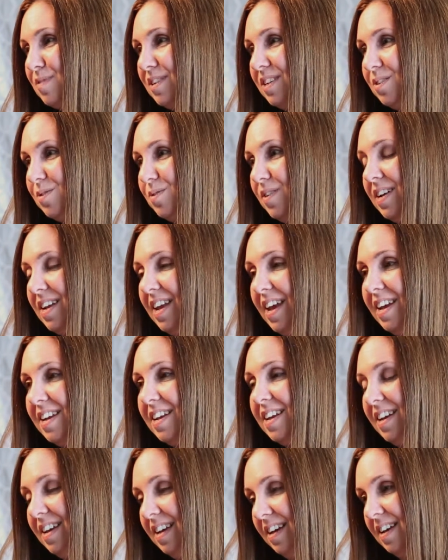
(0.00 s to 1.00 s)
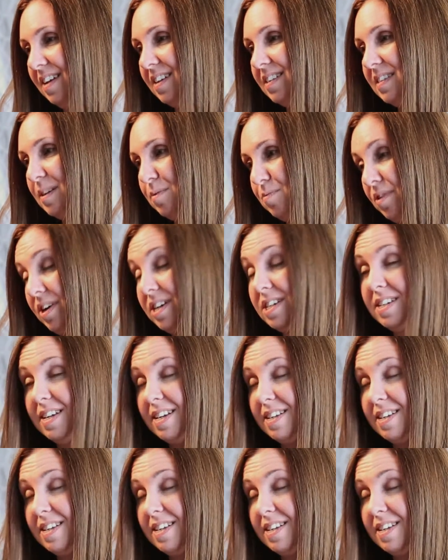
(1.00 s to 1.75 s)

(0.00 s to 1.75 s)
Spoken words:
My little one had separation